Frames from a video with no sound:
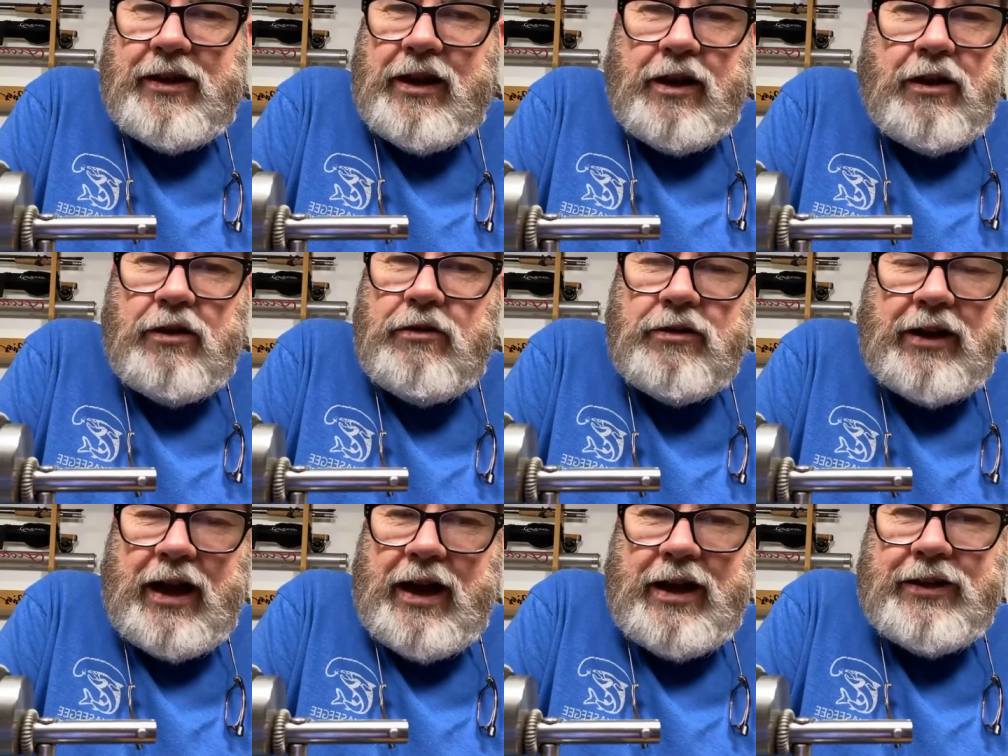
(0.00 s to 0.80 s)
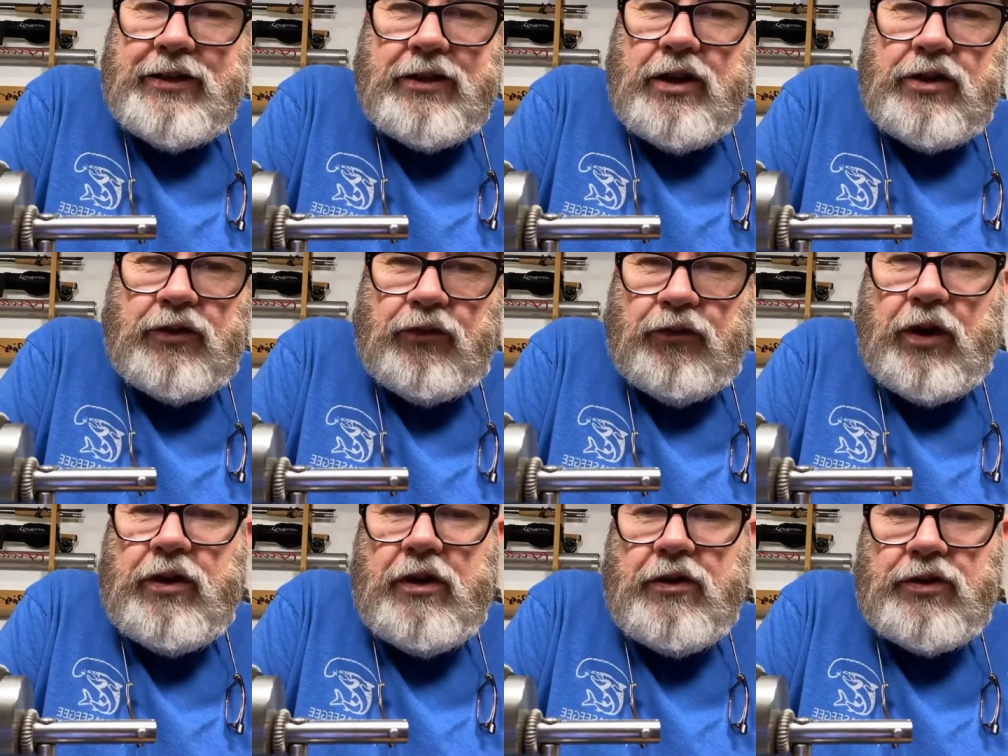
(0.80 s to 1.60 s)
it in all kinds of those
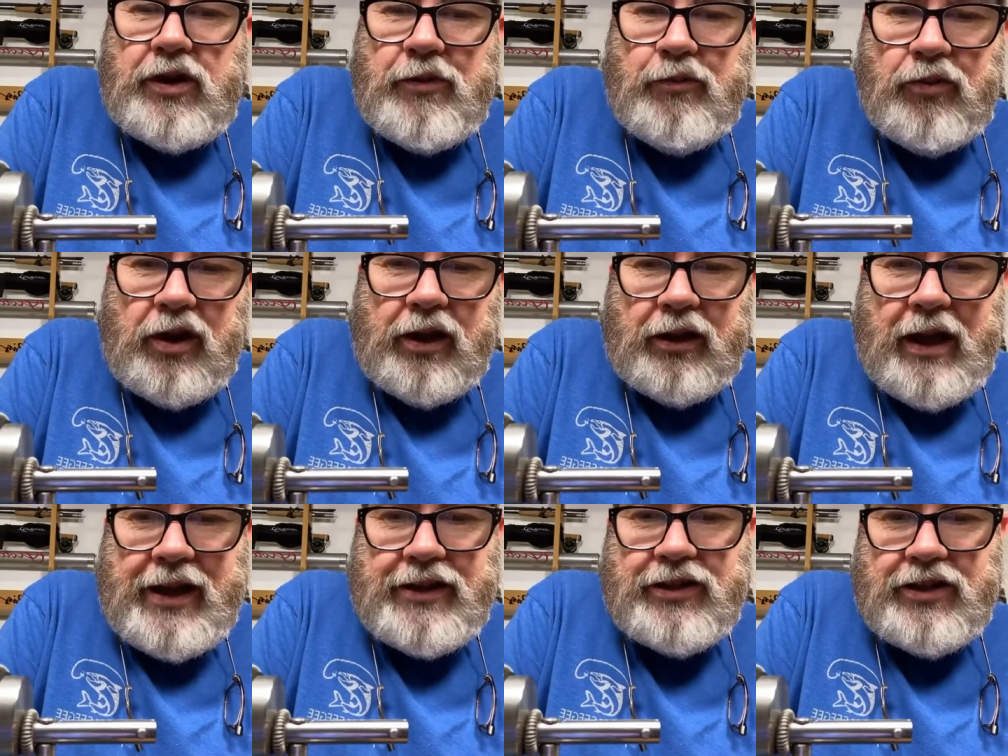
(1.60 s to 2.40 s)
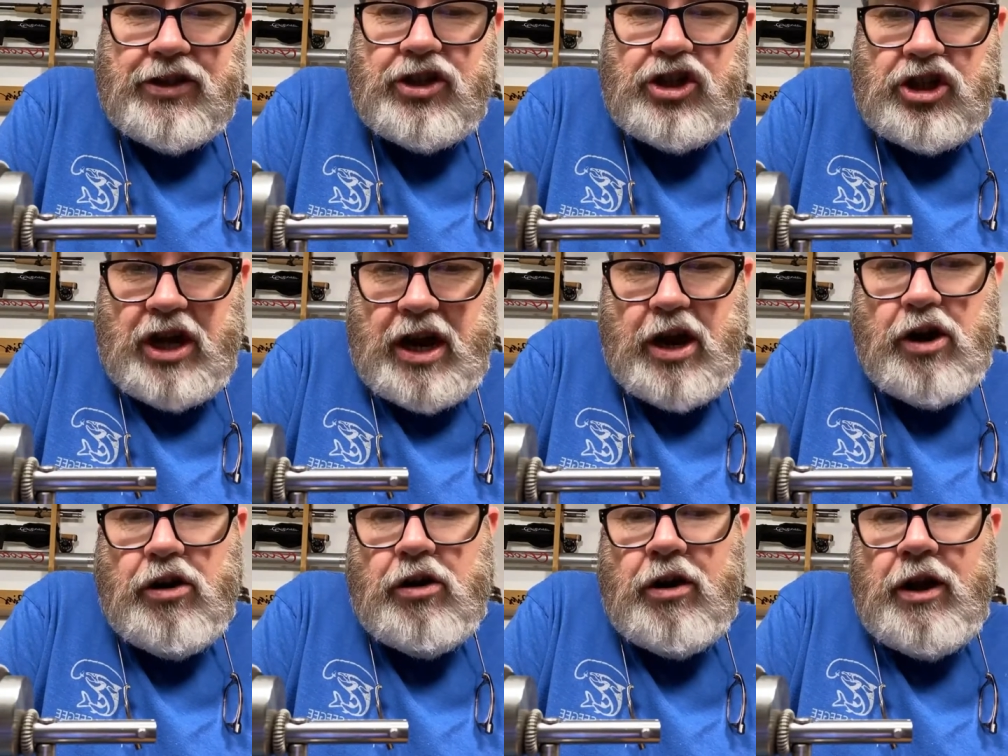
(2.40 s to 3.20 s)
photos that Britt likes to
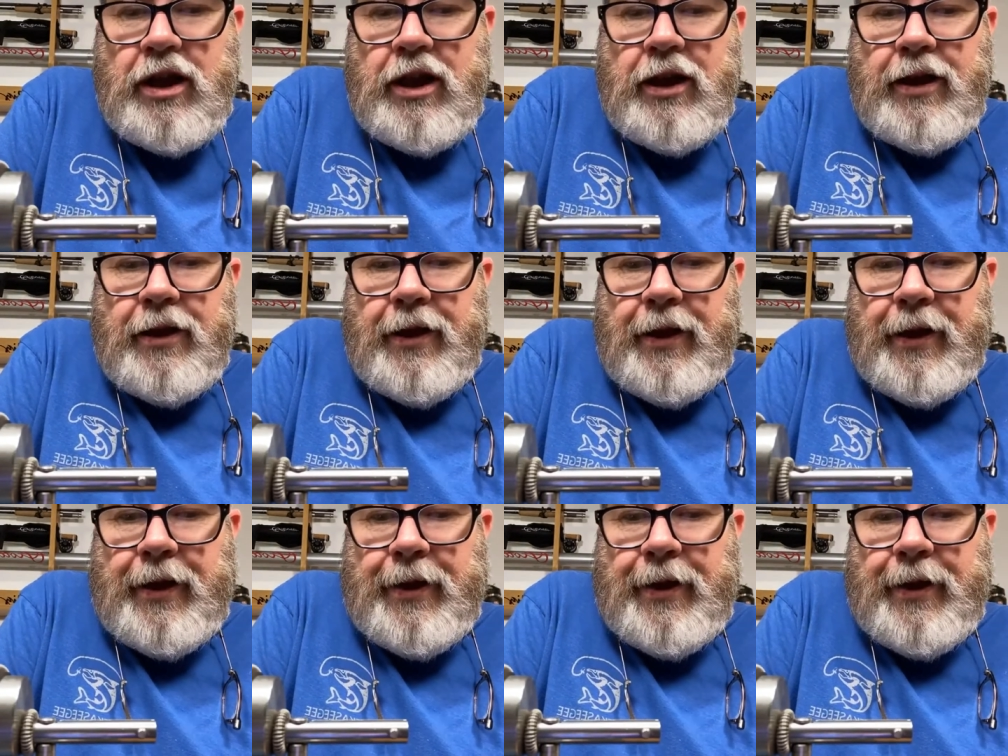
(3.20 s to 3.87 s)
share. You